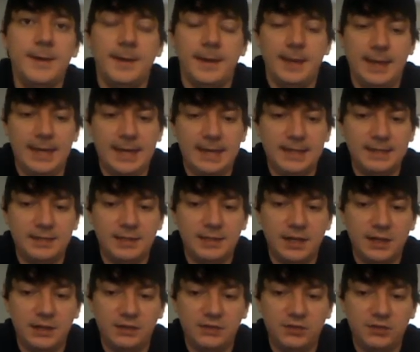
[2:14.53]
and
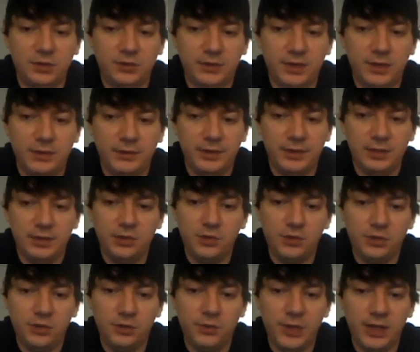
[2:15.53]
so then
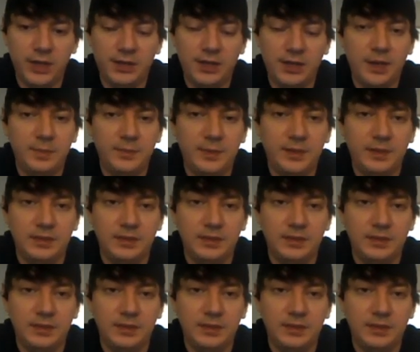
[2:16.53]
you wake up,